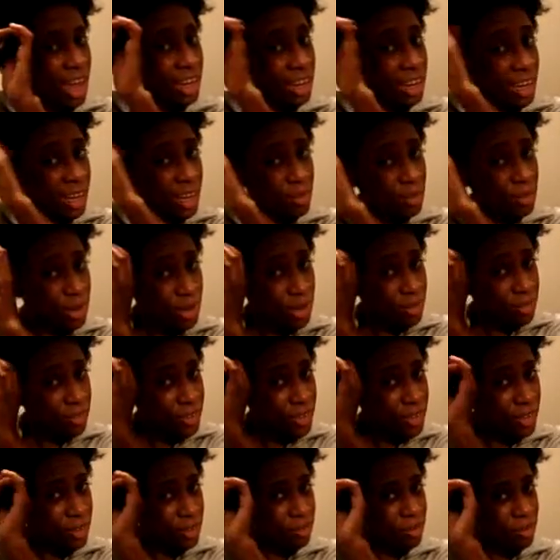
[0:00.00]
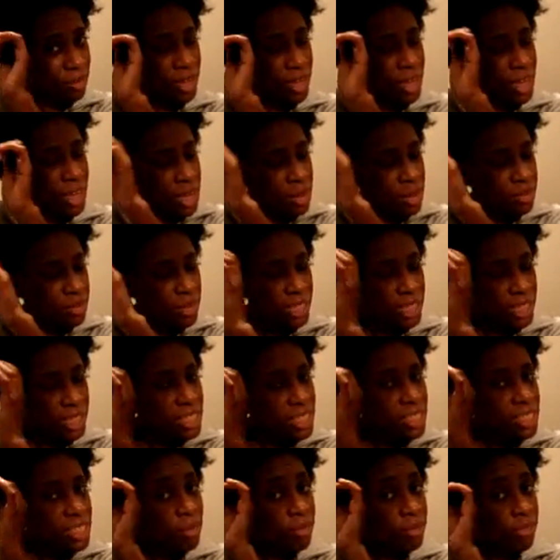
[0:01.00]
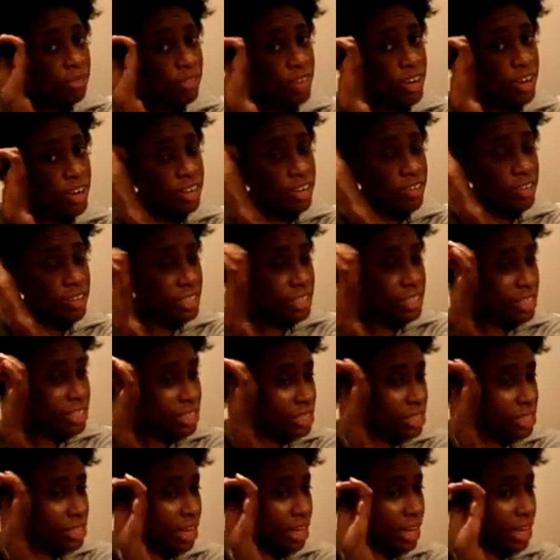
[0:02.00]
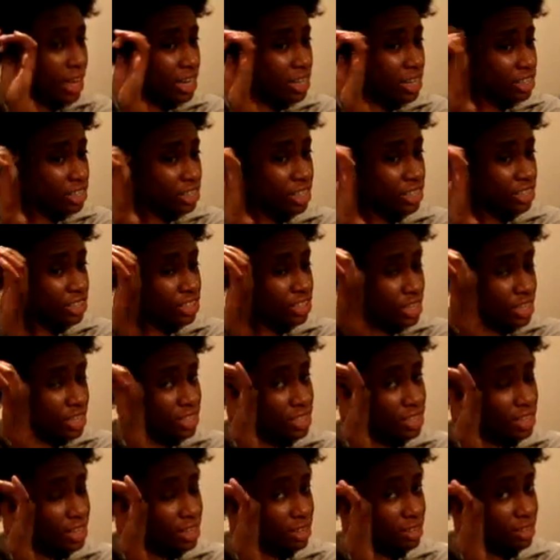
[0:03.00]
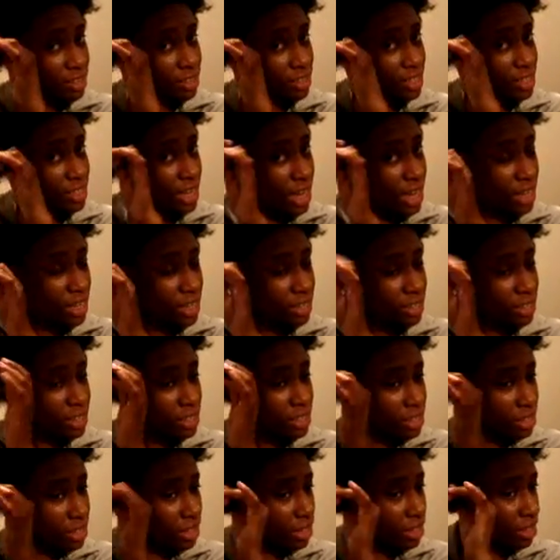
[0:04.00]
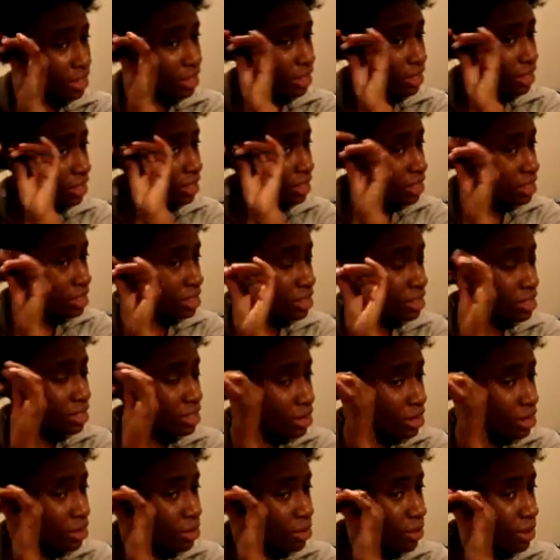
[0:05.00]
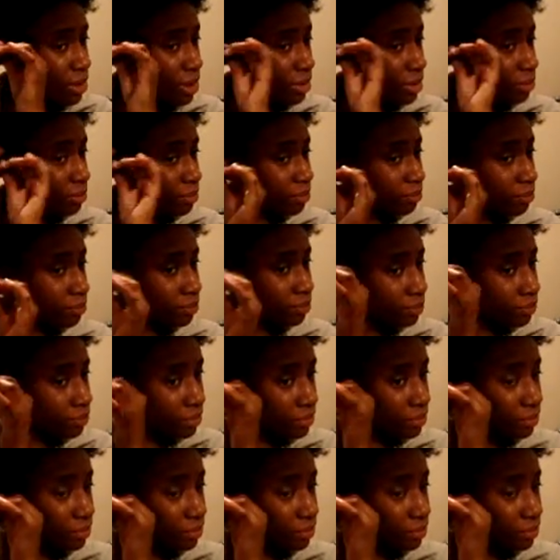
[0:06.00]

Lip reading: I like perfume, but there's some fragrances that I actually just can't stand. So